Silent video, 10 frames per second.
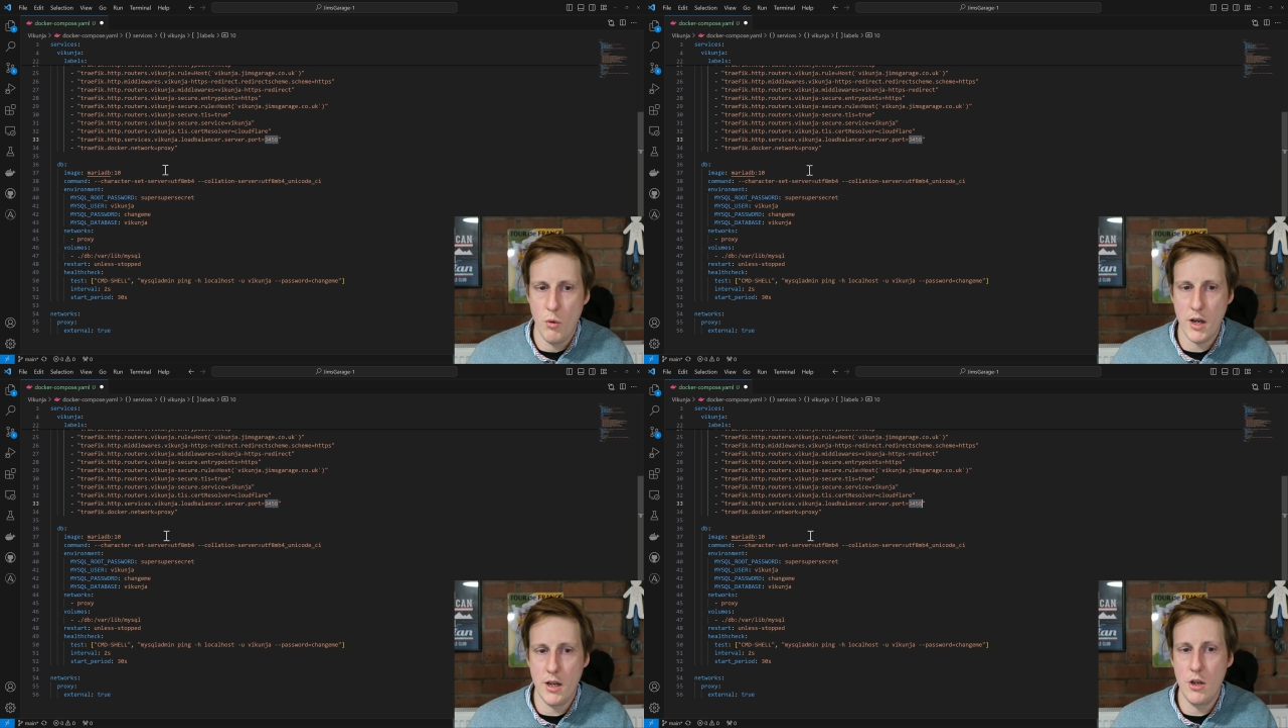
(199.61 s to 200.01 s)

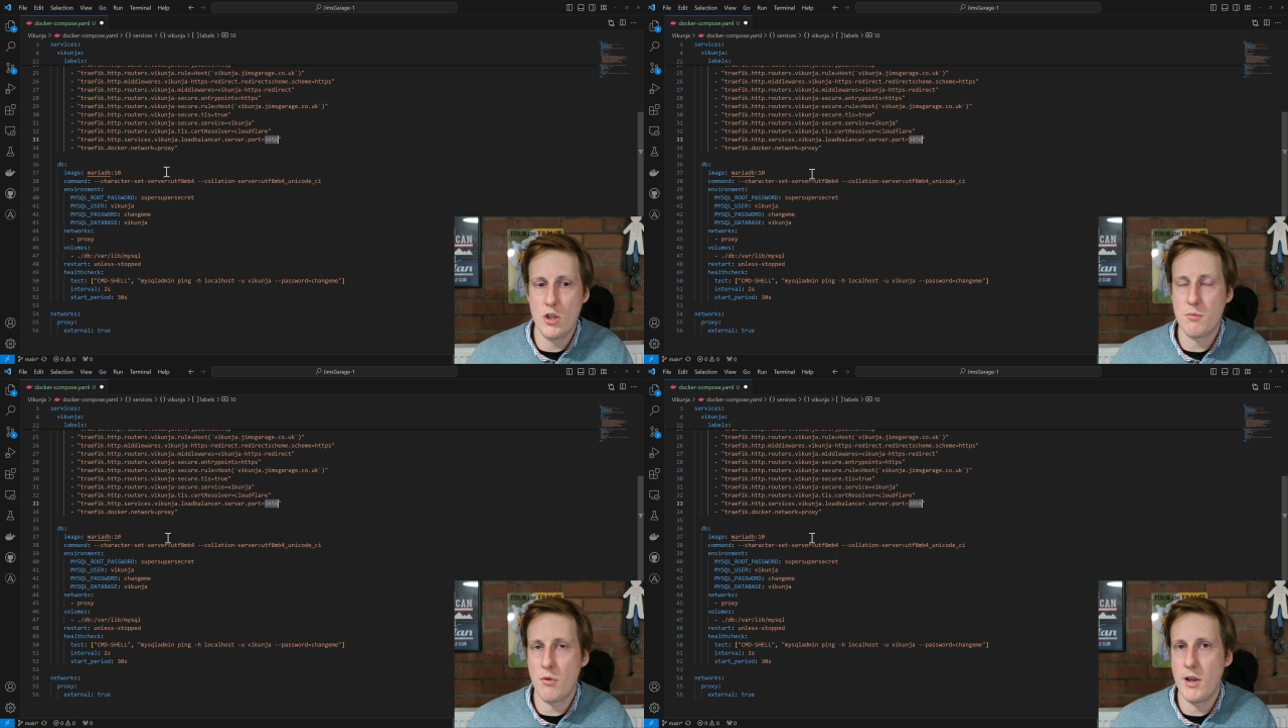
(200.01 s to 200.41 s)
We're going to
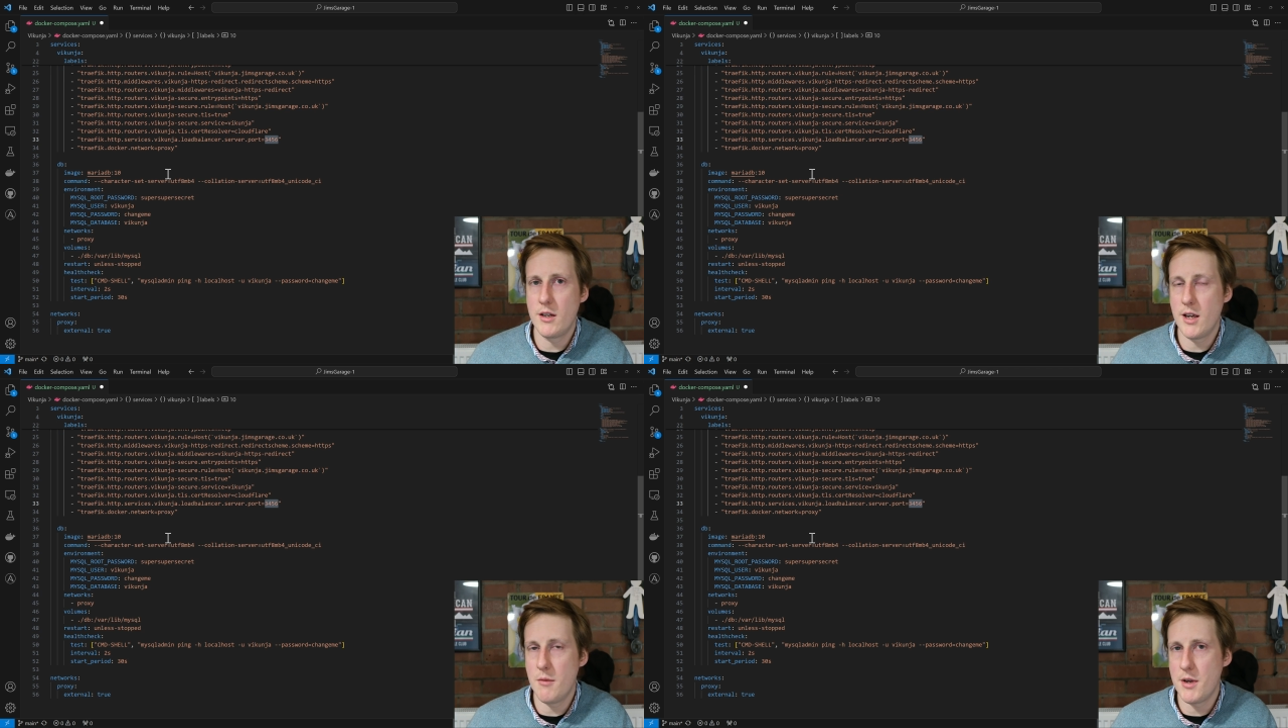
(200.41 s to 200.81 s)
use
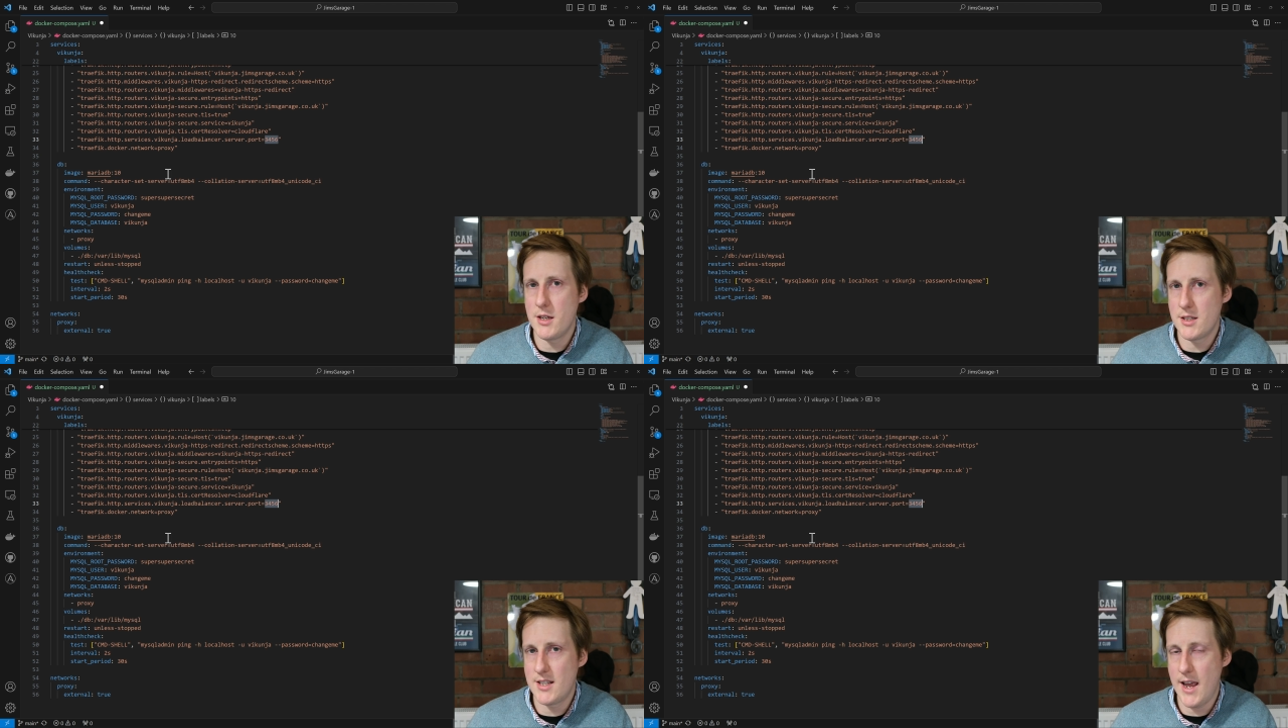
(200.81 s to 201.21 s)

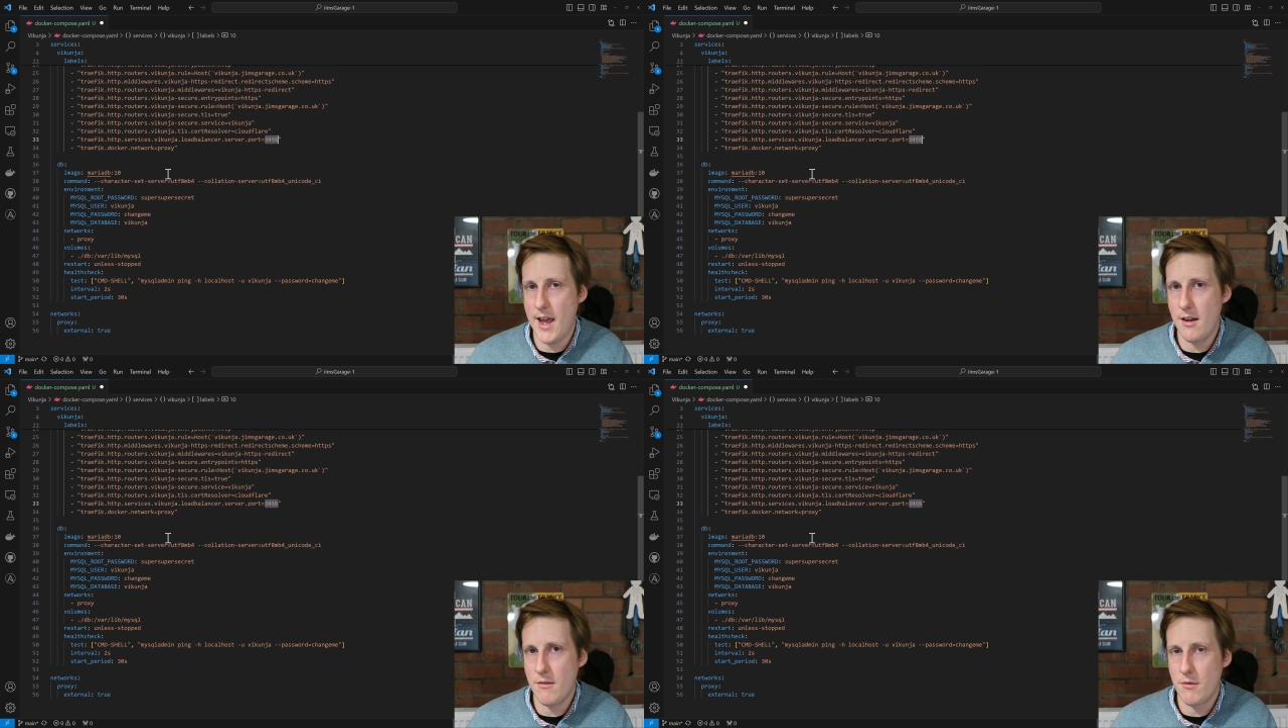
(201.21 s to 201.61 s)
MariaDB
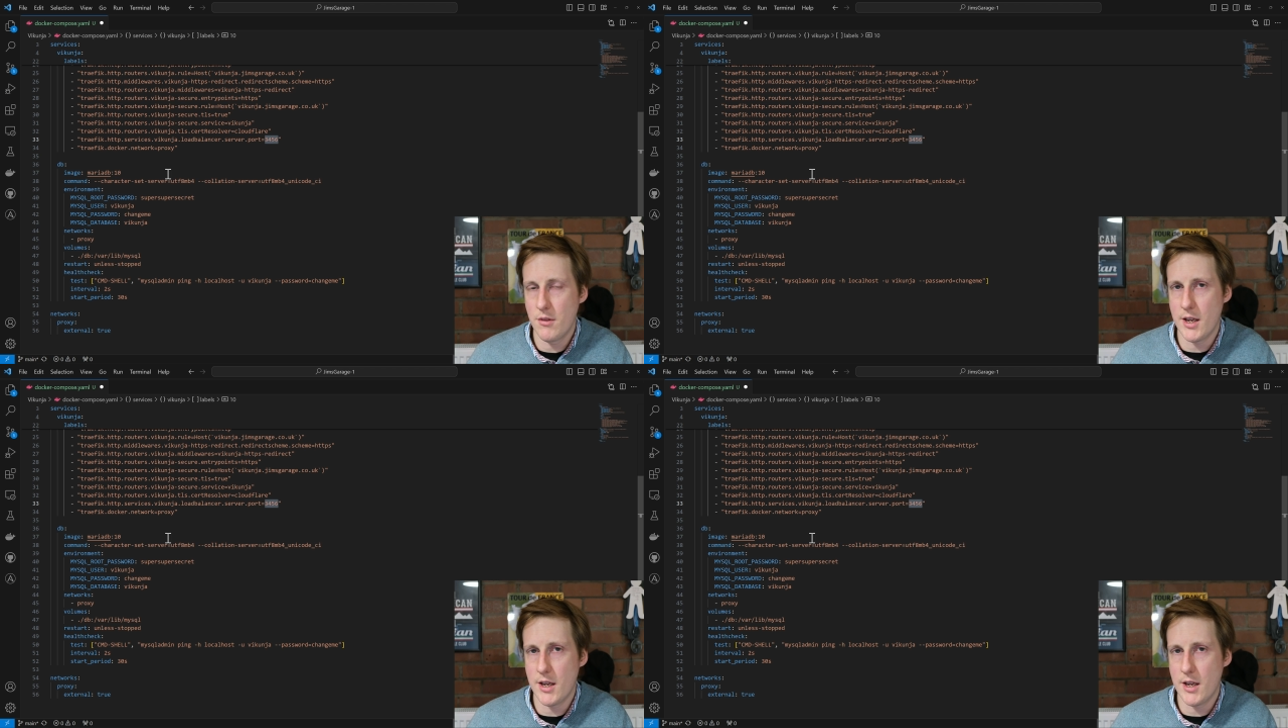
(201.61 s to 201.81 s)
ten.